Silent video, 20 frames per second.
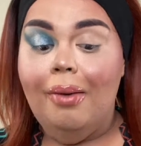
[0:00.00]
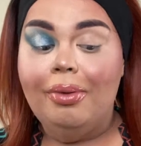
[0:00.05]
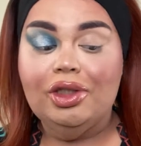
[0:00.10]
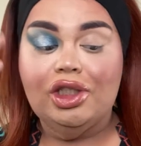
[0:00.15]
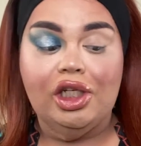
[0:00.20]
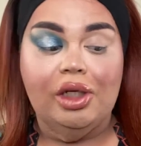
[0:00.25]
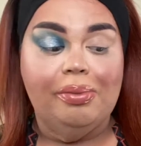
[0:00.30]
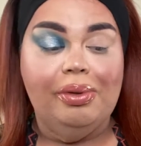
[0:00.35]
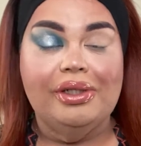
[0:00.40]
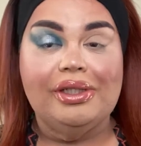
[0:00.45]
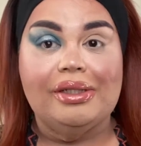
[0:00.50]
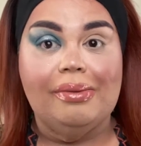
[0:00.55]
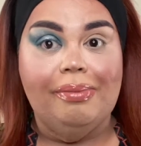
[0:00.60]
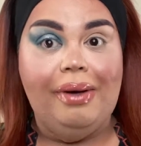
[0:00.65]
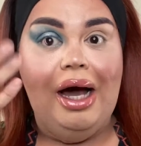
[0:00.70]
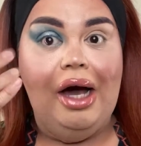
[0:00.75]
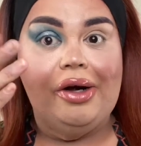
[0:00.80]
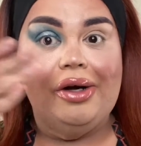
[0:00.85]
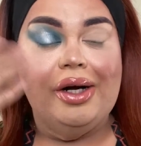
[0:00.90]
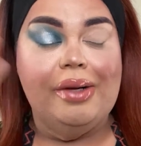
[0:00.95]
should have put some
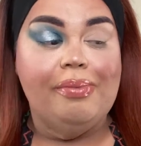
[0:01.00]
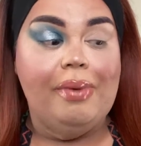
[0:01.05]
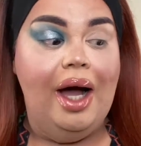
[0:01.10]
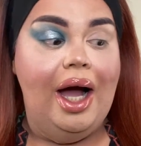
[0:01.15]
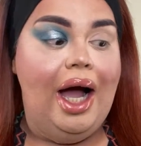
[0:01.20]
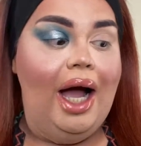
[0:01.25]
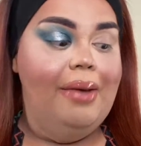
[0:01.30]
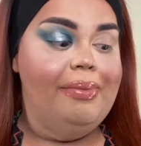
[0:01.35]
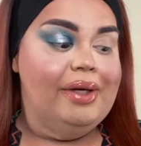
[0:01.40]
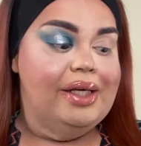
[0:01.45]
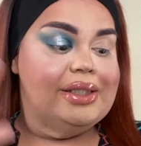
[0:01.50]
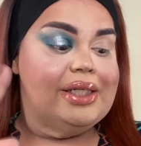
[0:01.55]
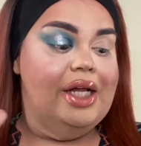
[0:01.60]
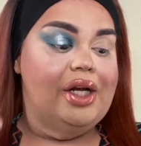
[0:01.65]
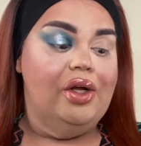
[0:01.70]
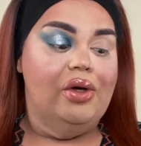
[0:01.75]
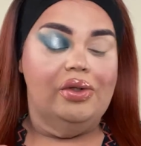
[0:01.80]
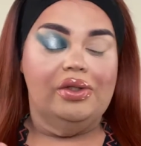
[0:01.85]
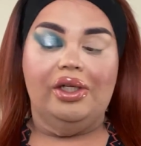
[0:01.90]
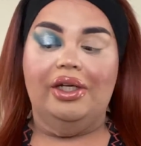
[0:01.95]
powder in my eye because I
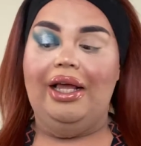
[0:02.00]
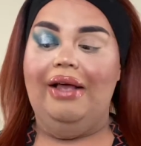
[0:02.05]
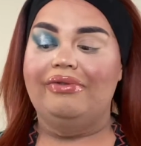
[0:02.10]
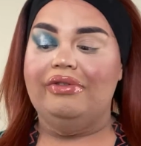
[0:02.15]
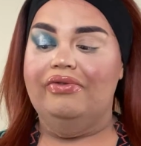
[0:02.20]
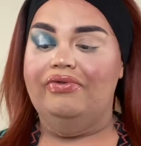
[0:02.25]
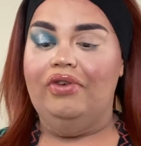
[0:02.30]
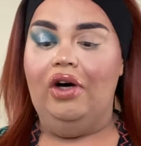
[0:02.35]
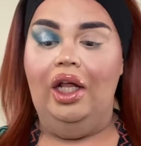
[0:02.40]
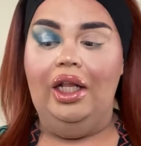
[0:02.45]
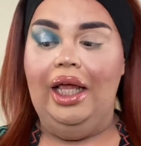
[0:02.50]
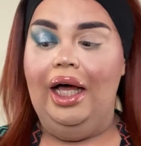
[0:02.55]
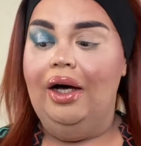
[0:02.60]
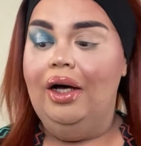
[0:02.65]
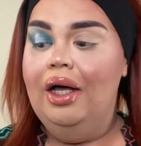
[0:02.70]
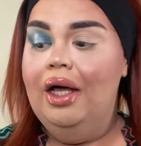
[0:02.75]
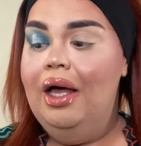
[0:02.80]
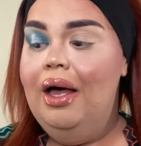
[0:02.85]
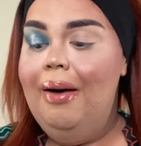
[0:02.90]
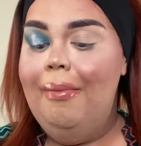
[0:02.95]
know it's going to have some
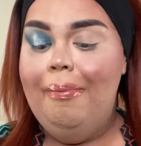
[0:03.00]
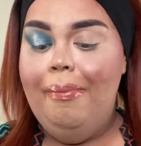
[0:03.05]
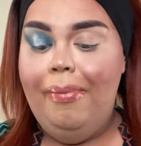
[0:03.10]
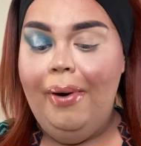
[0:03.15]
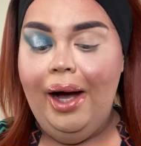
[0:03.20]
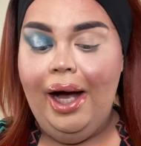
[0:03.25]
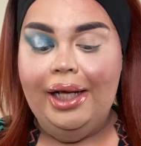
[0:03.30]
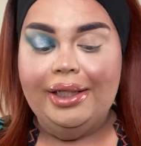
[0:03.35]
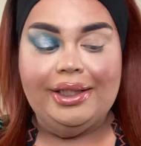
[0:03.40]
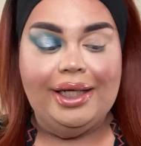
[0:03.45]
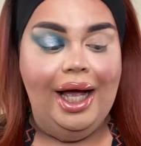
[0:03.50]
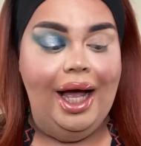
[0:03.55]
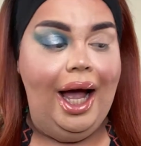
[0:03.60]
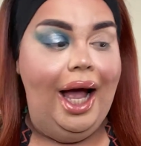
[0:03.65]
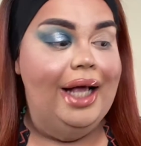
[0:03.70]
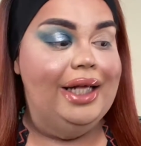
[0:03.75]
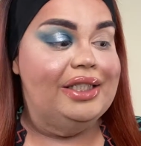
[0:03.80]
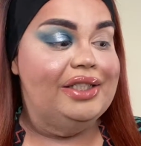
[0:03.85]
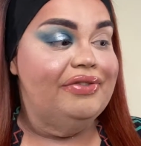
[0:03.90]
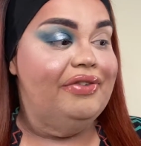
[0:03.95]
fallout. But
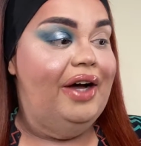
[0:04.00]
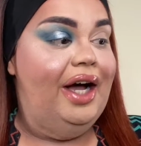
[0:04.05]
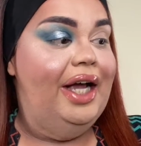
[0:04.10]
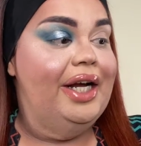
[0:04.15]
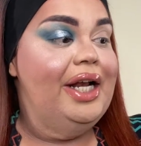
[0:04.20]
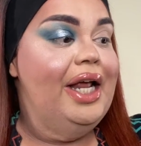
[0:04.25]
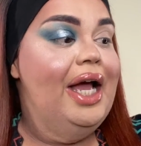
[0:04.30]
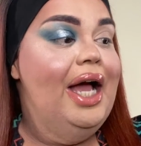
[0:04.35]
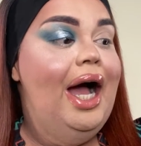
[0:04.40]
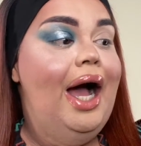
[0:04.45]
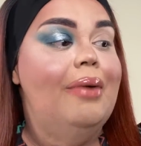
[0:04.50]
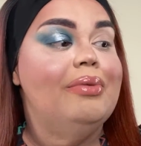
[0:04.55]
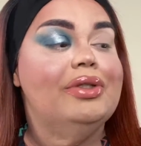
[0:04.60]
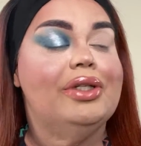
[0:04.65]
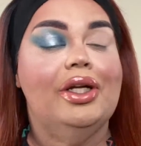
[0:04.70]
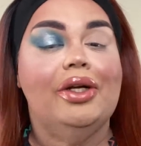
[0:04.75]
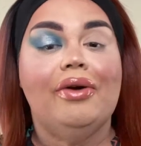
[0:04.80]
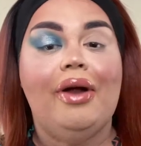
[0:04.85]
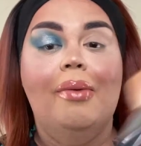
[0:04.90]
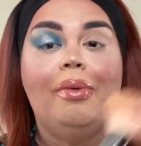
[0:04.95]
it's fine. I'm just
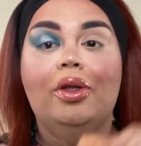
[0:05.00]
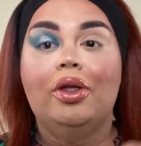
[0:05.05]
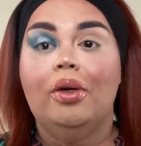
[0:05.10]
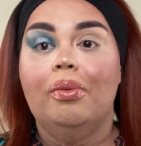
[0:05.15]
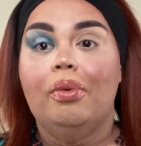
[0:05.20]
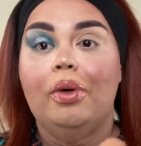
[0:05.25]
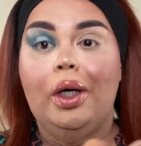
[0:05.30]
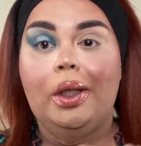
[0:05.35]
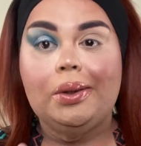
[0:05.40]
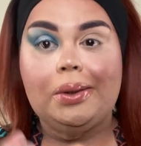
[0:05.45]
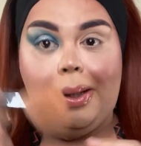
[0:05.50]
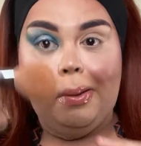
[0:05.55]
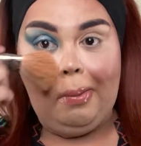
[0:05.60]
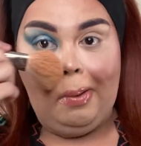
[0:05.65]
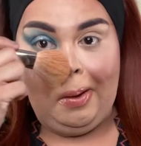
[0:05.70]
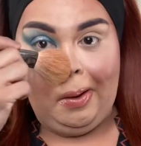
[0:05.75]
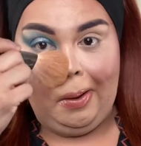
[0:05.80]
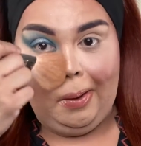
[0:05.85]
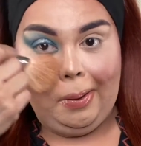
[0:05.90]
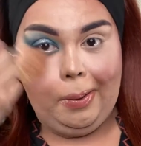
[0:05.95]
going to grab a little brush and I'm
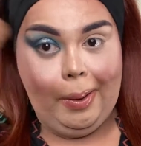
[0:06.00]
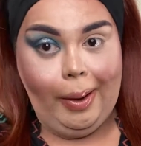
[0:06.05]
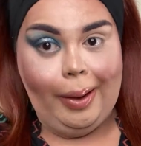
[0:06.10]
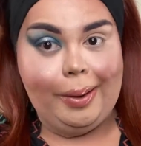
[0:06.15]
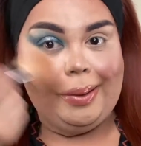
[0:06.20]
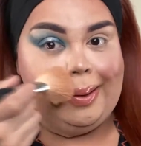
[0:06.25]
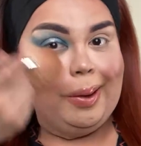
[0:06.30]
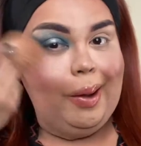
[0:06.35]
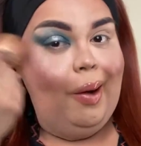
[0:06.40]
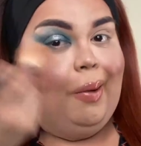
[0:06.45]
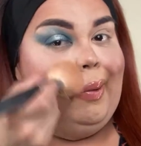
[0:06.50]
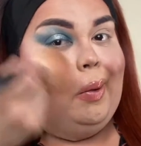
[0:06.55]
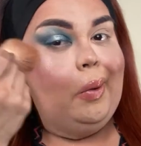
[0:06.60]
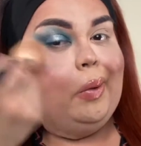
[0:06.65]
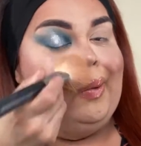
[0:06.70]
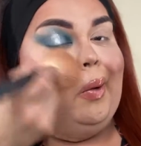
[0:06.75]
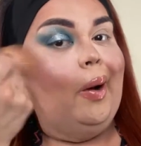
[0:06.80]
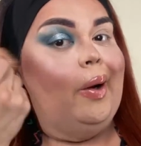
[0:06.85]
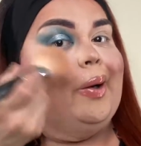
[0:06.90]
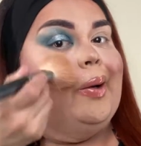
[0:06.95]
going to just dust it off.
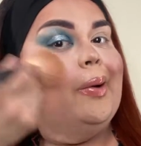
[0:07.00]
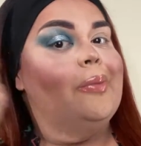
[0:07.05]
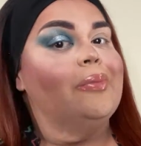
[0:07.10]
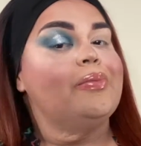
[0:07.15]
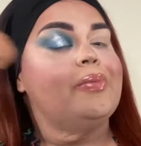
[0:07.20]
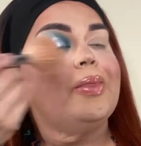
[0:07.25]
It's fine.